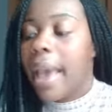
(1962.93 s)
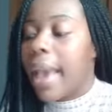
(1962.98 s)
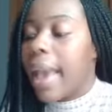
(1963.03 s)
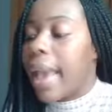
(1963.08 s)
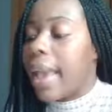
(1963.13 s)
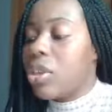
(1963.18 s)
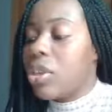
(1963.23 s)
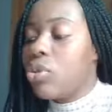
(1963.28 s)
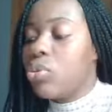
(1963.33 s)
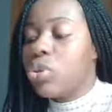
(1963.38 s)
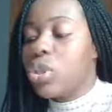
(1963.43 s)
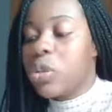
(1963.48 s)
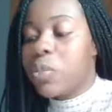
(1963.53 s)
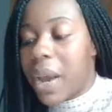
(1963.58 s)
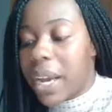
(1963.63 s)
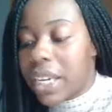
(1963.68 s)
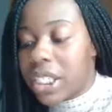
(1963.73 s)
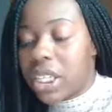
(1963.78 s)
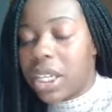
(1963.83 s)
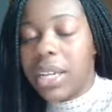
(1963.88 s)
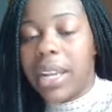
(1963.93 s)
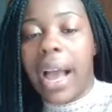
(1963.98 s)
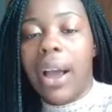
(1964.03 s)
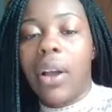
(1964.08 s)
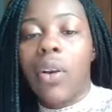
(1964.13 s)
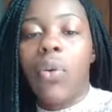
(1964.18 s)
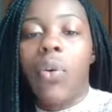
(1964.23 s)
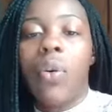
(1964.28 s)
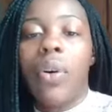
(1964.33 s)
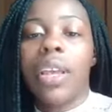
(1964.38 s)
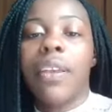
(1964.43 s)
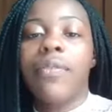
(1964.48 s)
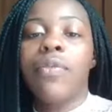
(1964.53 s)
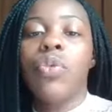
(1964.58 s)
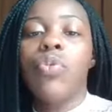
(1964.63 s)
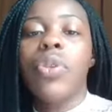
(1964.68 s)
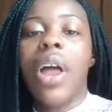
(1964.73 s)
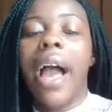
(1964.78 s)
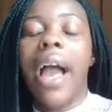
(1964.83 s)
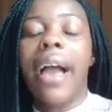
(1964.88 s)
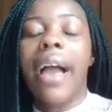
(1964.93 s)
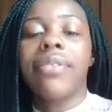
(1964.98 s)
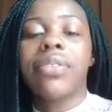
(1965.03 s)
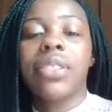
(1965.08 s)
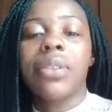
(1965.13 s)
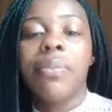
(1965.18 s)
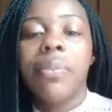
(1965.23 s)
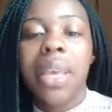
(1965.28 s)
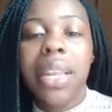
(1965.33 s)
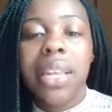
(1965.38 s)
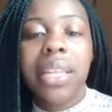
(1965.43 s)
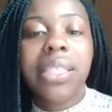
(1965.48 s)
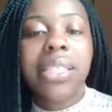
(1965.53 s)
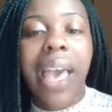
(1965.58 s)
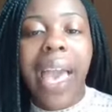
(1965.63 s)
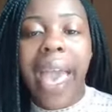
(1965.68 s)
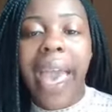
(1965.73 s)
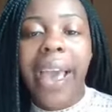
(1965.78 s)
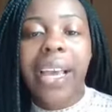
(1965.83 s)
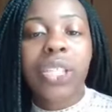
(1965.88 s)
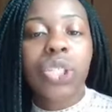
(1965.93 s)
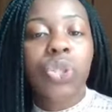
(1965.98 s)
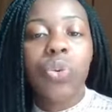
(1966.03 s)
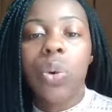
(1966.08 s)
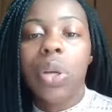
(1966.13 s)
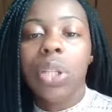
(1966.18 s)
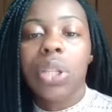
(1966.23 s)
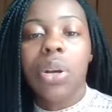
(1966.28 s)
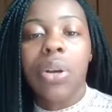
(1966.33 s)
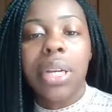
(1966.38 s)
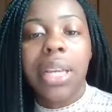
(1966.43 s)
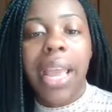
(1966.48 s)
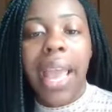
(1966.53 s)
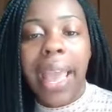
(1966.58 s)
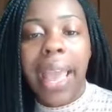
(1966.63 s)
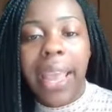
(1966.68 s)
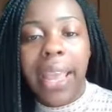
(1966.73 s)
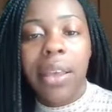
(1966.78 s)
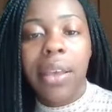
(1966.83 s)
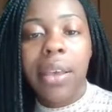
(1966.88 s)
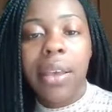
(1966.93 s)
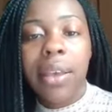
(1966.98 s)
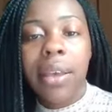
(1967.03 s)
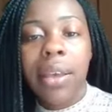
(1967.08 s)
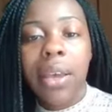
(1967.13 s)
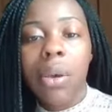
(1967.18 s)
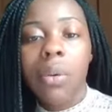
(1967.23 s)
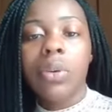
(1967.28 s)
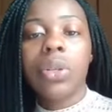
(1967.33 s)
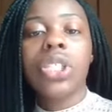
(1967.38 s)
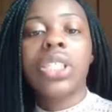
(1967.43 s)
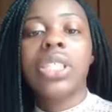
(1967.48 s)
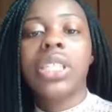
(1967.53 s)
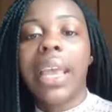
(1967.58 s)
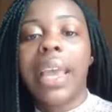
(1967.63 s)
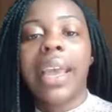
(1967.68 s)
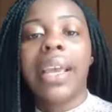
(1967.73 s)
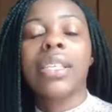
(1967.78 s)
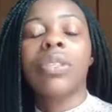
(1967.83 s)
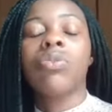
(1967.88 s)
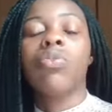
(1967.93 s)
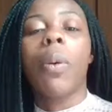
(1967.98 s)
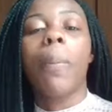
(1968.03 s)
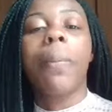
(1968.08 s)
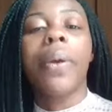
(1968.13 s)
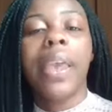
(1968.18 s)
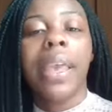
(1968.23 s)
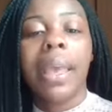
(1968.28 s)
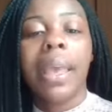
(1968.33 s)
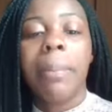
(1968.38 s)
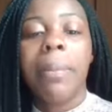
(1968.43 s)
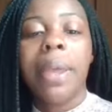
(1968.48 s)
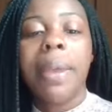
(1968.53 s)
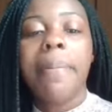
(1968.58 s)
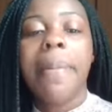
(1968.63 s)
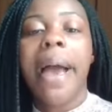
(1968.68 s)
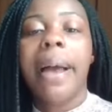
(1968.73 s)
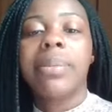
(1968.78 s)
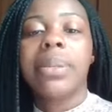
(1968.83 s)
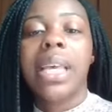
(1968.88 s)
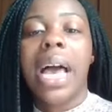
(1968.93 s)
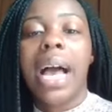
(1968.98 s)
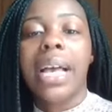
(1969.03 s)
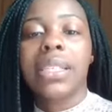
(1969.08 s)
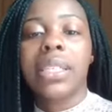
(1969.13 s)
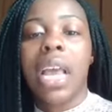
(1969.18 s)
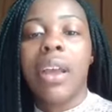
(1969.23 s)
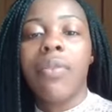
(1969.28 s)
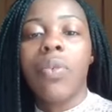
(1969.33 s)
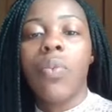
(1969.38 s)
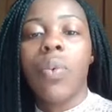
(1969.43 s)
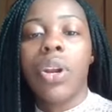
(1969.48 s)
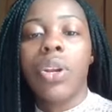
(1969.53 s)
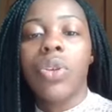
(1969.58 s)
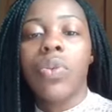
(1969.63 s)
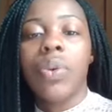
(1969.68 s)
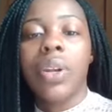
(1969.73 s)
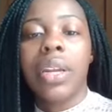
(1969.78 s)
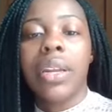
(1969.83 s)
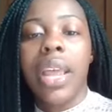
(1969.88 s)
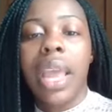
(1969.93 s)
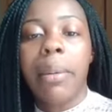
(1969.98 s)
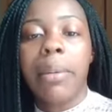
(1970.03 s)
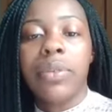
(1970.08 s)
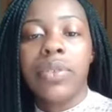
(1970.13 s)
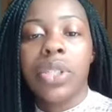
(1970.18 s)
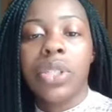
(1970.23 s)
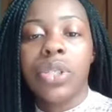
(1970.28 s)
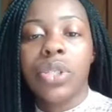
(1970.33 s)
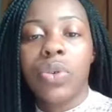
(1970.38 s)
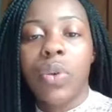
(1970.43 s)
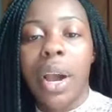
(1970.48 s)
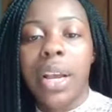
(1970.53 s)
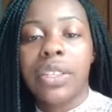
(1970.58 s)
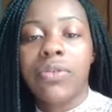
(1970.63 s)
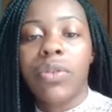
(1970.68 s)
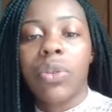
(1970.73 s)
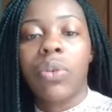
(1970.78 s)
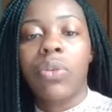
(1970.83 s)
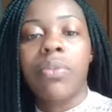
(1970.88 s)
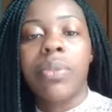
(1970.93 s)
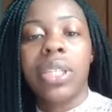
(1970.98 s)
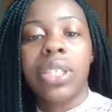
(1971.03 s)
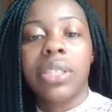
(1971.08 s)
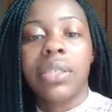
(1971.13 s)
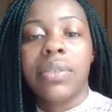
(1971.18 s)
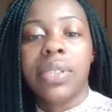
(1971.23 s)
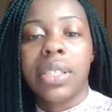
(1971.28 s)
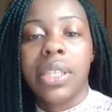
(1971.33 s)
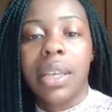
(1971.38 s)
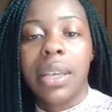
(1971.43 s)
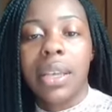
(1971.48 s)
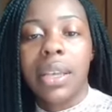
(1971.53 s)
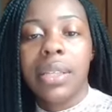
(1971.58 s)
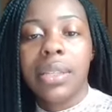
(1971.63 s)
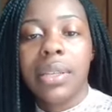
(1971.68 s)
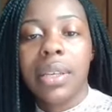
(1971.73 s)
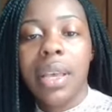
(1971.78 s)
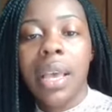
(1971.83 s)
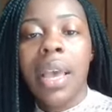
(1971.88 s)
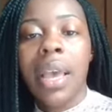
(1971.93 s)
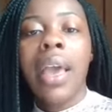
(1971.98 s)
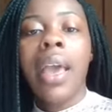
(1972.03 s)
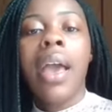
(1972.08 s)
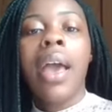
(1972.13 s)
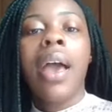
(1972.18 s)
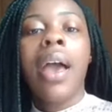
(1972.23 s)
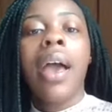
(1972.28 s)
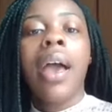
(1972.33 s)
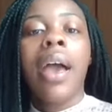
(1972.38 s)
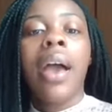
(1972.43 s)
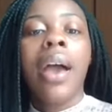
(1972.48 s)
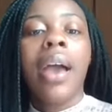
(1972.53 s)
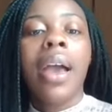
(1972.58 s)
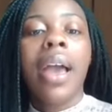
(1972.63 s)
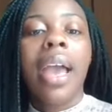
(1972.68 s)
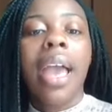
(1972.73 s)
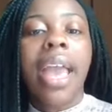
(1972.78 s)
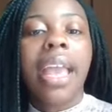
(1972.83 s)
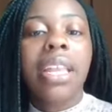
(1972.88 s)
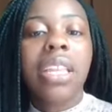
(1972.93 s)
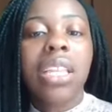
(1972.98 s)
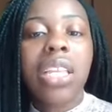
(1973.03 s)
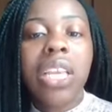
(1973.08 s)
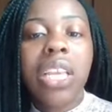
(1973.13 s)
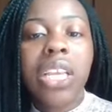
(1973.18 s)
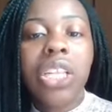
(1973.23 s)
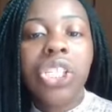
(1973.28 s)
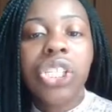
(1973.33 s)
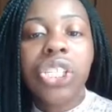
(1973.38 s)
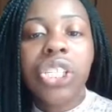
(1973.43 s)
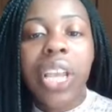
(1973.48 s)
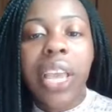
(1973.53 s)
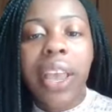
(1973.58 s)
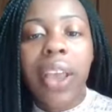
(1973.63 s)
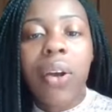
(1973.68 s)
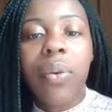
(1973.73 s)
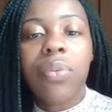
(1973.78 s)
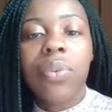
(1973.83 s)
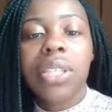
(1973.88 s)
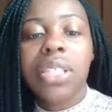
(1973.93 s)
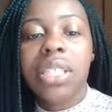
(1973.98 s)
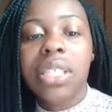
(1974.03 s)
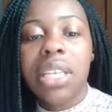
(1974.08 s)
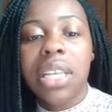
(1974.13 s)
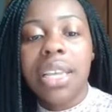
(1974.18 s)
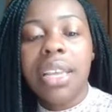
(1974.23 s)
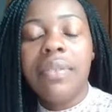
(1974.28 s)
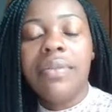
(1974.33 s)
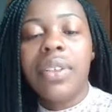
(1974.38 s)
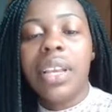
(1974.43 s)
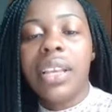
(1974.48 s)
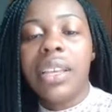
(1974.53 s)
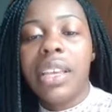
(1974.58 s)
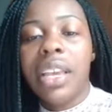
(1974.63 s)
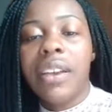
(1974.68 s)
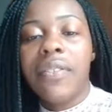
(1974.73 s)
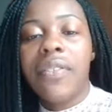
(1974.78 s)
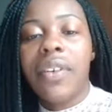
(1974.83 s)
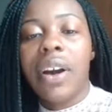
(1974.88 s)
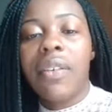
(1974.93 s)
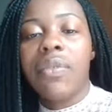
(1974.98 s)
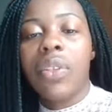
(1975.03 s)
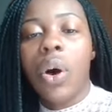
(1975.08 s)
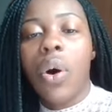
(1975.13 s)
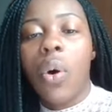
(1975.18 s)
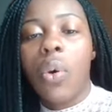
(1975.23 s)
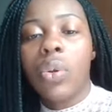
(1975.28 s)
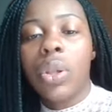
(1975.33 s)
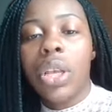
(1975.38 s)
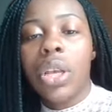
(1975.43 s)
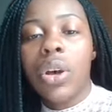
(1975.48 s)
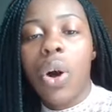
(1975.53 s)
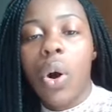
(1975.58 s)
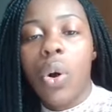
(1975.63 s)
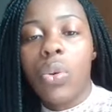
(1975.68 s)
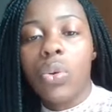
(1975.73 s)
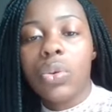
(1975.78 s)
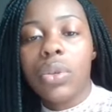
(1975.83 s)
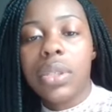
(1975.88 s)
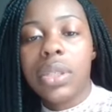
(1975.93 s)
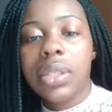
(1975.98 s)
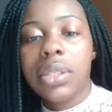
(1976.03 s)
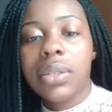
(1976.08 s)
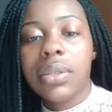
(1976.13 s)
And you especially not going if you not have submitted to Acts 2 and 38, which says, repent, be baptized, every one of you in the name of Jesus Christ for the remission of sins. And ye shall receive the gift of the Holy Ghost.